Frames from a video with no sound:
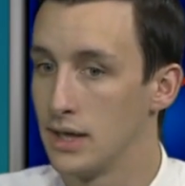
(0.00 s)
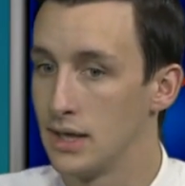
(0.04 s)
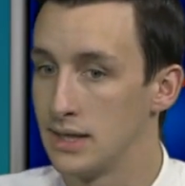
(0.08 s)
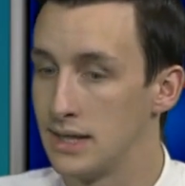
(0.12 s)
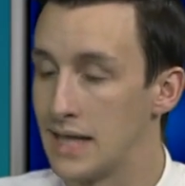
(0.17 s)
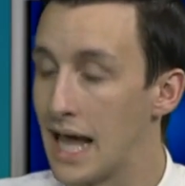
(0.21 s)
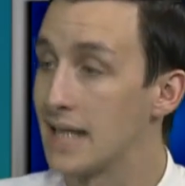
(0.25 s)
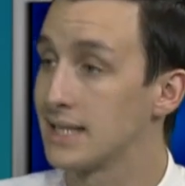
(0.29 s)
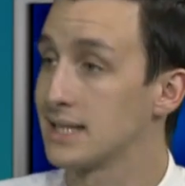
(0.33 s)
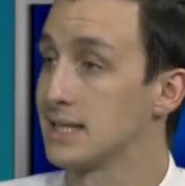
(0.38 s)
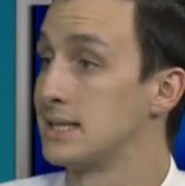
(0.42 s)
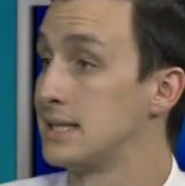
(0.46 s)

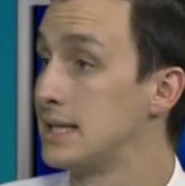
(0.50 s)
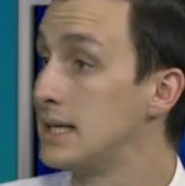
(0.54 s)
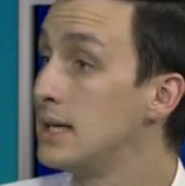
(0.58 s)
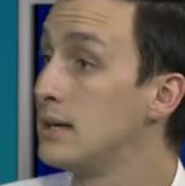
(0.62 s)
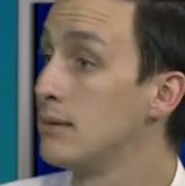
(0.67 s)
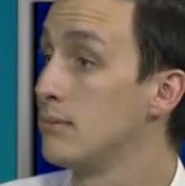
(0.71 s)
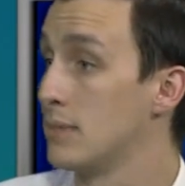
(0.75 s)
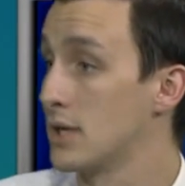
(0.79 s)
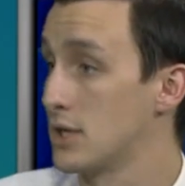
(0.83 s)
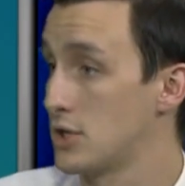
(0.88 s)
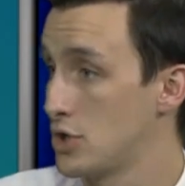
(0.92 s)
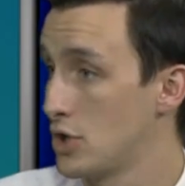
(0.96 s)
That's a
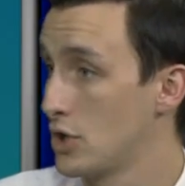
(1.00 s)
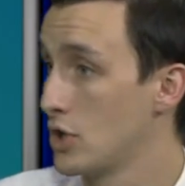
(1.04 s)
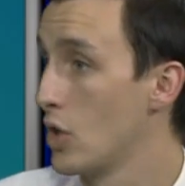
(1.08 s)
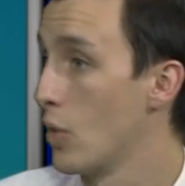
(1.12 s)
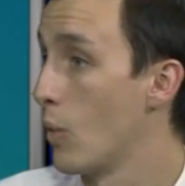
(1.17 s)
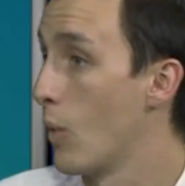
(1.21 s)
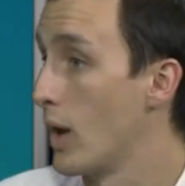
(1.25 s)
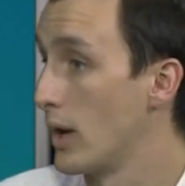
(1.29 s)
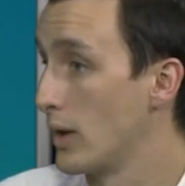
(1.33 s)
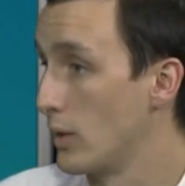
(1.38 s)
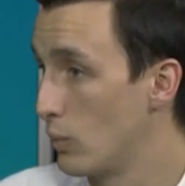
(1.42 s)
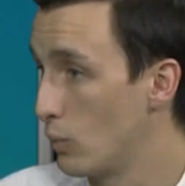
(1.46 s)
team that should go
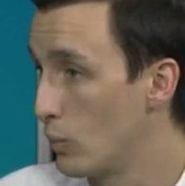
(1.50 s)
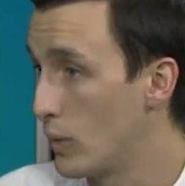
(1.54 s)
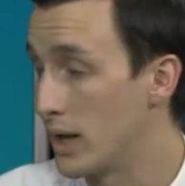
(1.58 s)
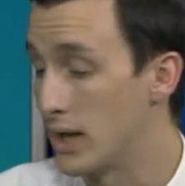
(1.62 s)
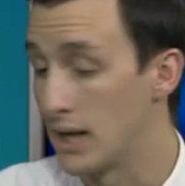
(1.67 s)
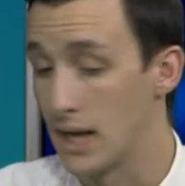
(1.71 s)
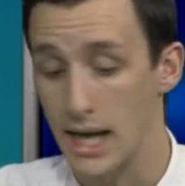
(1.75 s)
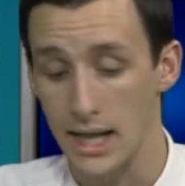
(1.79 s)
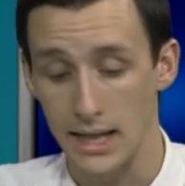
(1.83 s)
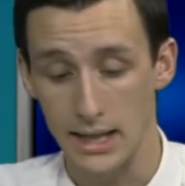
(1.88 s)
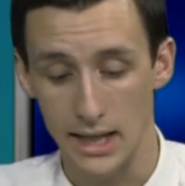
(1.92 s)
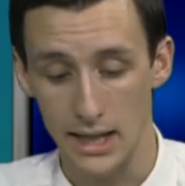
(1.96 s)
on and win.
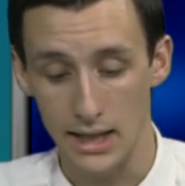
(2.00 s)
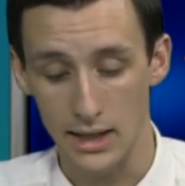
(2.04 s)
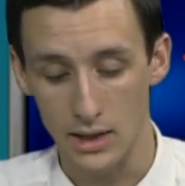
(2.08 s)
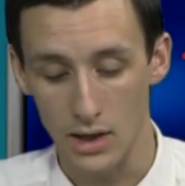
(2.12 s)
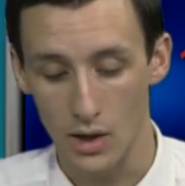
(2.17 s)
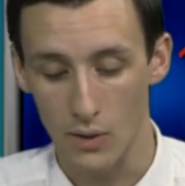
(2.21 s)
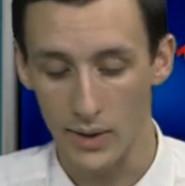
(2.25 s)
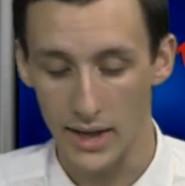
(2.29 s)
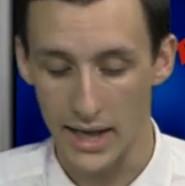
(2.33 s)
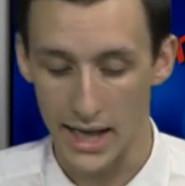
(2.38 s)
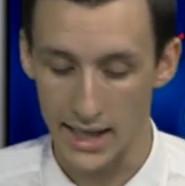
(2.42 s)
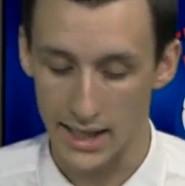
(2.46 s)
Should and you
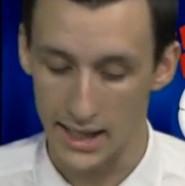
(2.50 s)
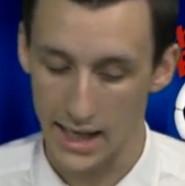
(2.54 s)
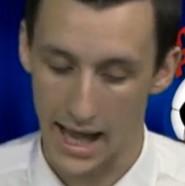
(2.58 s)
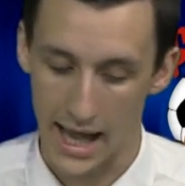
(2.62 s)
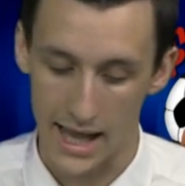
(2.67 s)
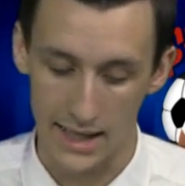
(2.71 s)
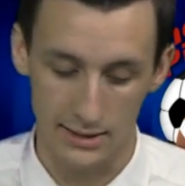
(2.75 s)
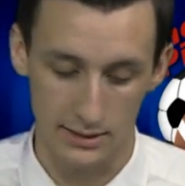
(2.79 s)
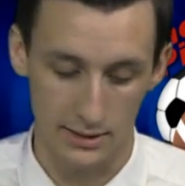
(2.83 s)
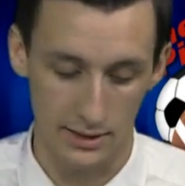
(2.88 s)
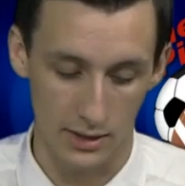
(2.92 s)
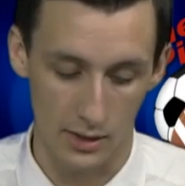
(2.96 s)
know, and, and I,
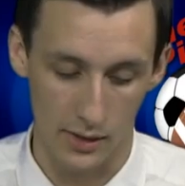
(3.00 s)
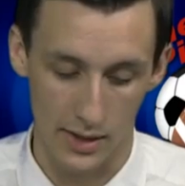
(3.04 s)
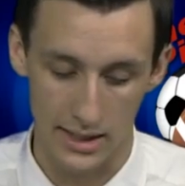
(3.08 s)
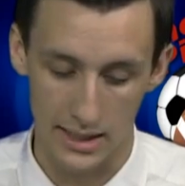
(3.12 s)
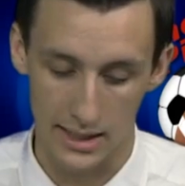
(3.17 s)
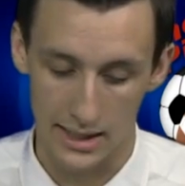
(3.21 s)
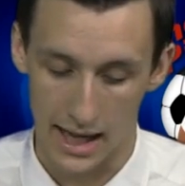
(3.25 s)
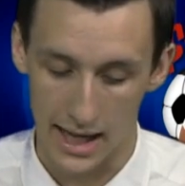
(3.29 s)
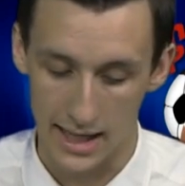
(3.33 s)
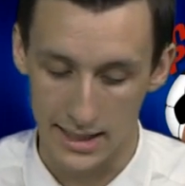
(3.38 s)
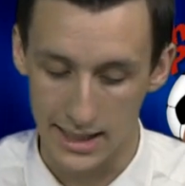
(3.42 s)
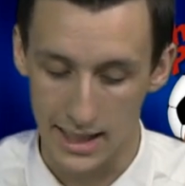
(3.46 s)
you know,
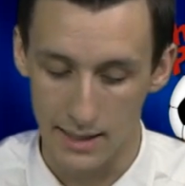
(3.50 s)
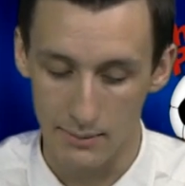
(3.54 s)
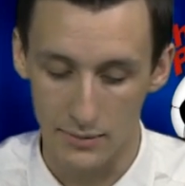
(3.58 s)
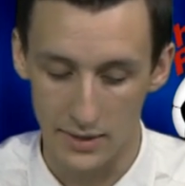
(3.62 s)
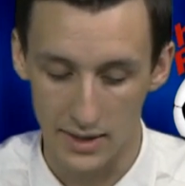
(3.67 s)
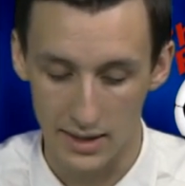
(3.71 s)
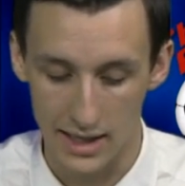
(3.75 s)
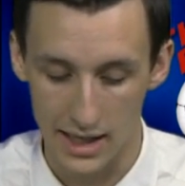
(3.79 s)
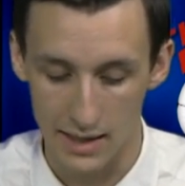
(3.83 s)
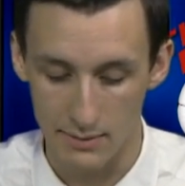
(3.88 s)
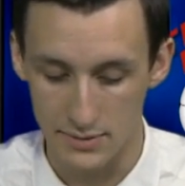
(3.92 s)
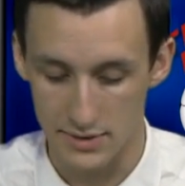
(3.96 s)
I, I, named the
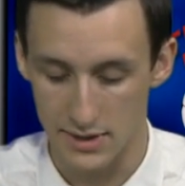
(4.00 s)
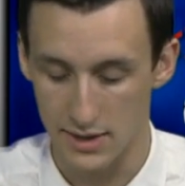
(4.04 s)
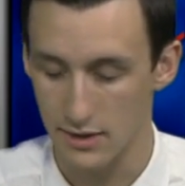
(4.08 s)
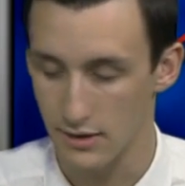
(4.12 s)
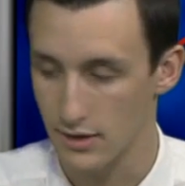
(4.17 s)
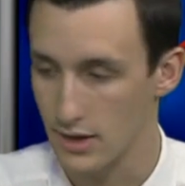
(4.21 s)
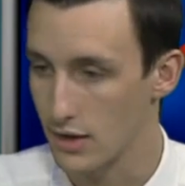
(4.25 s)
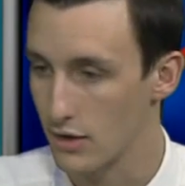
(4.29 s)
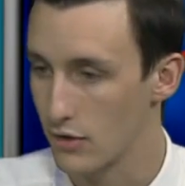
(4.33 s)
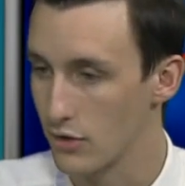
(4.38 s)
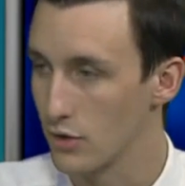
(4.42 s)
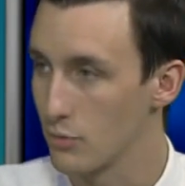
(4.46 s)
names there
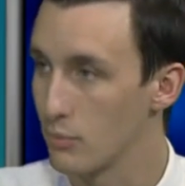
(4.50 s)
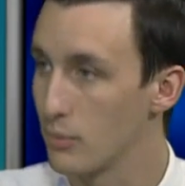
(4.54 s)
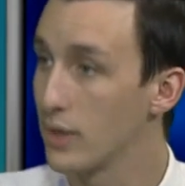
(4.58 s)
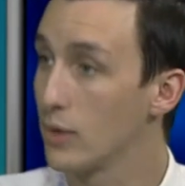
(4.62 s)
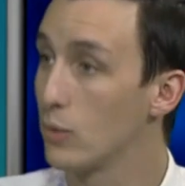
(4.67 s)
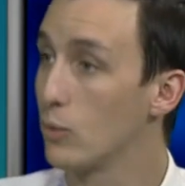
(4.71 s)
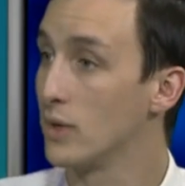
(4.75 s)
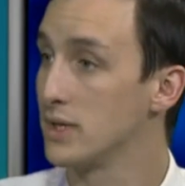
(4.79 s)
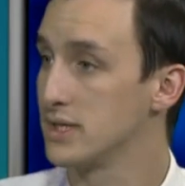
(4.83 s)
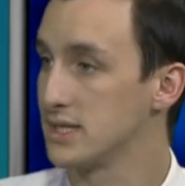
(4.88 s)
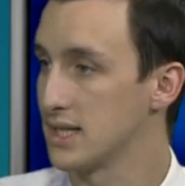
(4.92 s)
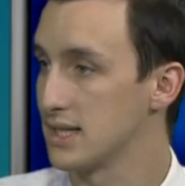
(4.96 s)
that are the big
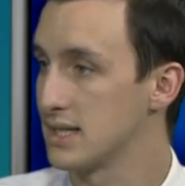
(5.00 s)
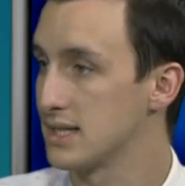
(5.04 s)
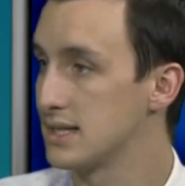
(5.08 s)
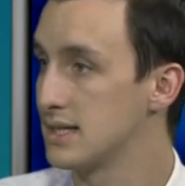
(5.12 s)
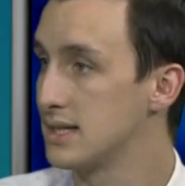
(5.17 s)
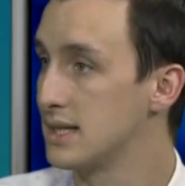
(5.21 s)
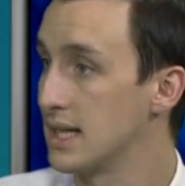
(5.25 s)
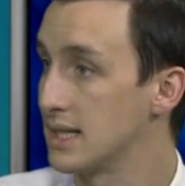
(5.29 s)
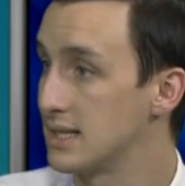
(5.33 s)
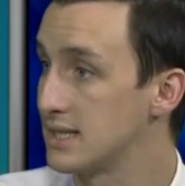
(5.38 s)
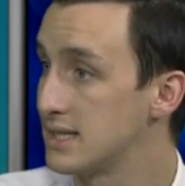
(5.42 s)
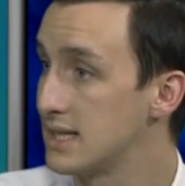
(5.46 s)
ones that
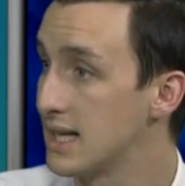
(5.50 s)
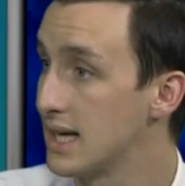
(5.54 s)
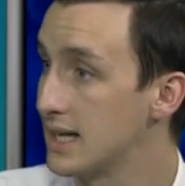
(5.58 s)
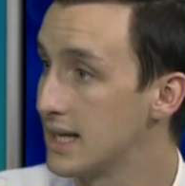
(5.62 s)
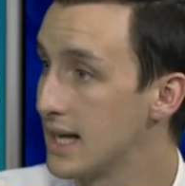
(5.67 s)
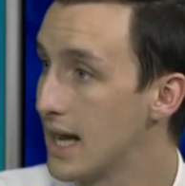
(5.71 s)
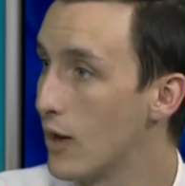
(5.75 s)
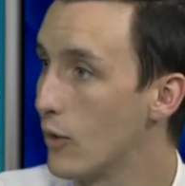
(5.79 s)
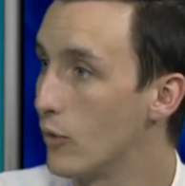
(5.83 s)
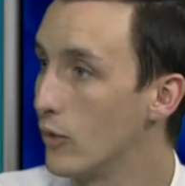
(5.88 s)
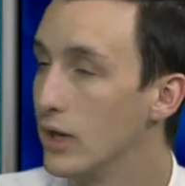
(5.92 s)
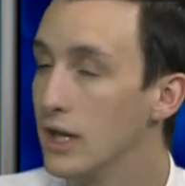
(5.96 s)
that right. stand
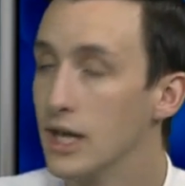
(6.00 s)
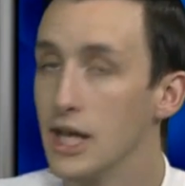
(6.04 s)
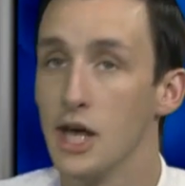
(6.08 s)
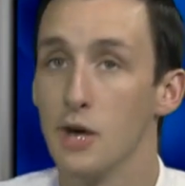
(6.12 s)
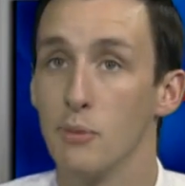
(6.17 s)
out.